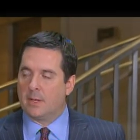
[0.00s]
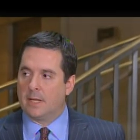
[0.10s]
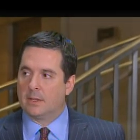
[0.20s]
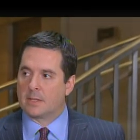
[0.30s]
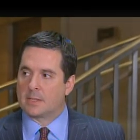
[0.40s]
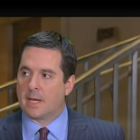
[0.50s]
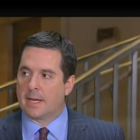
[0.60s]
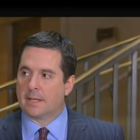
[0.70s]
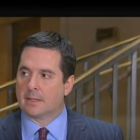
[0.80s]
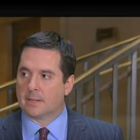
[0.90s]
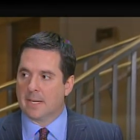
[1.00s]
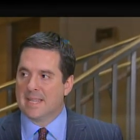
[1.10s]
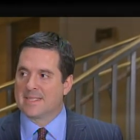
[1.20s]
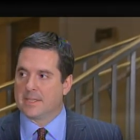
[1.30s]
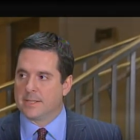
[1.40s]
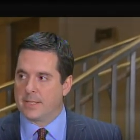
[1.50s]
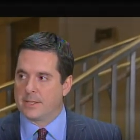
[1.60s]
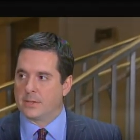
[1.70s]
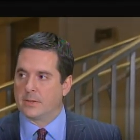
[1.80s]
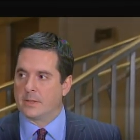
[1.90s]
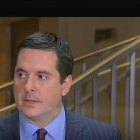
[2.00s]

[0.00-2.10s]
he says, would cross a red line.